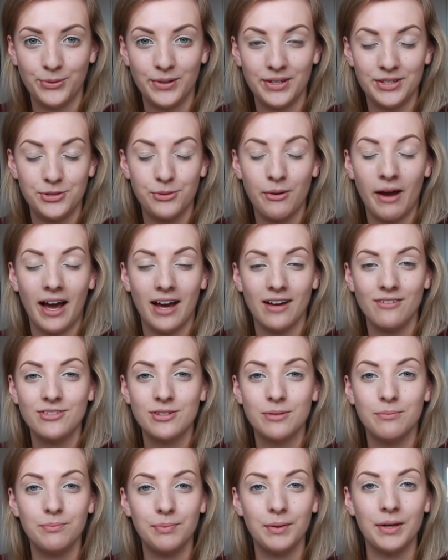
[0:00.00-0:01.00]
is you have to
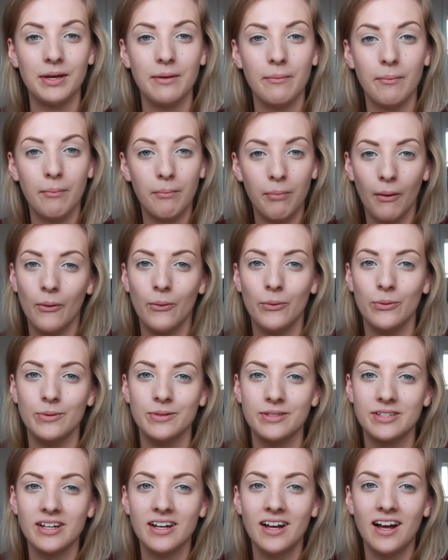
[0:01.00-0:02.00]
be
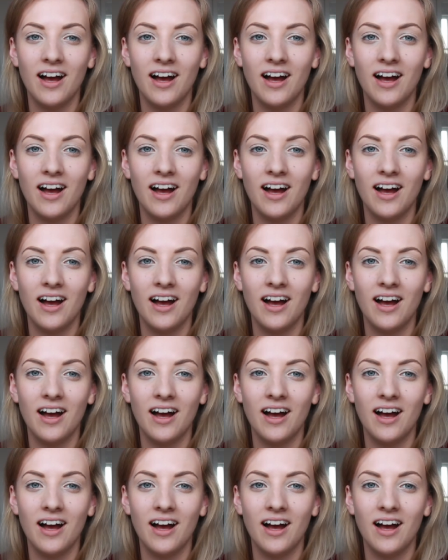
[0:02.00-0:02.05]
bold.